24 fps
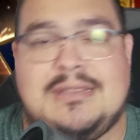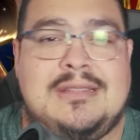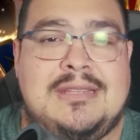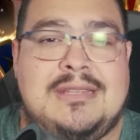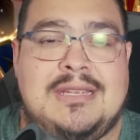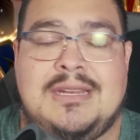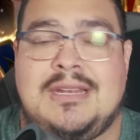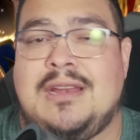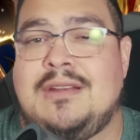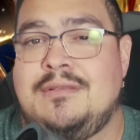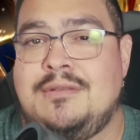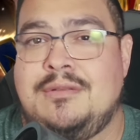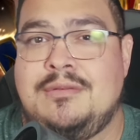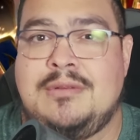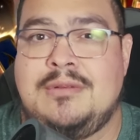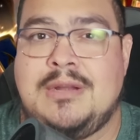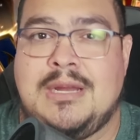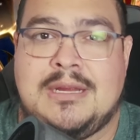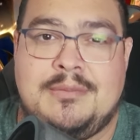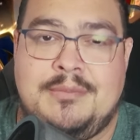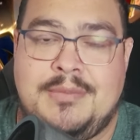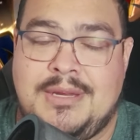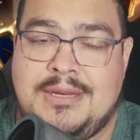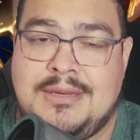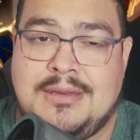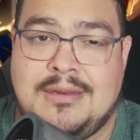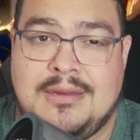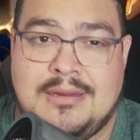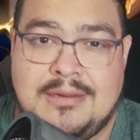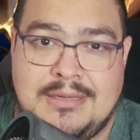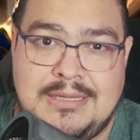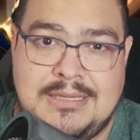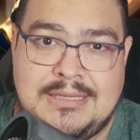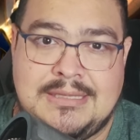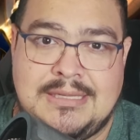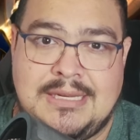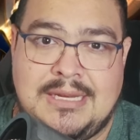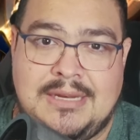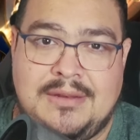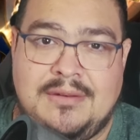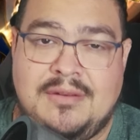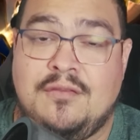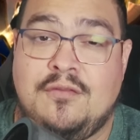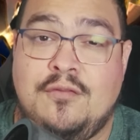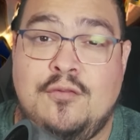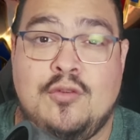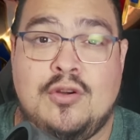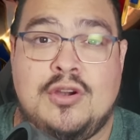then I would recommend Lee Sin
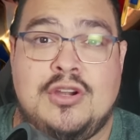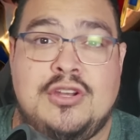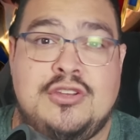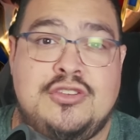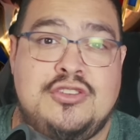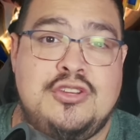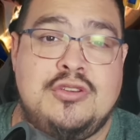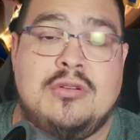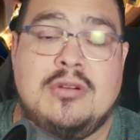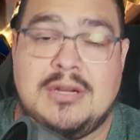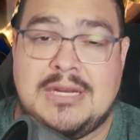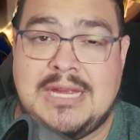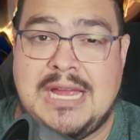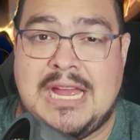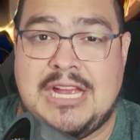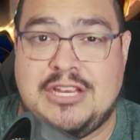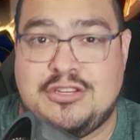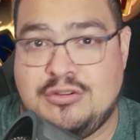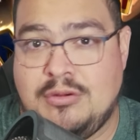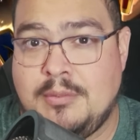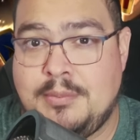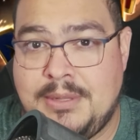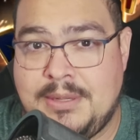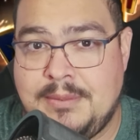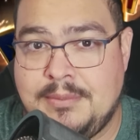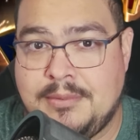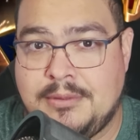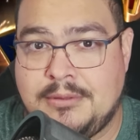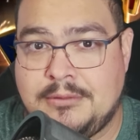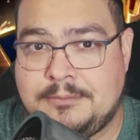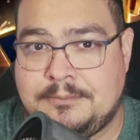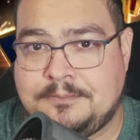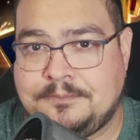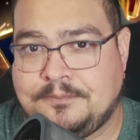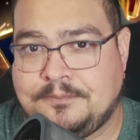for new or casual people.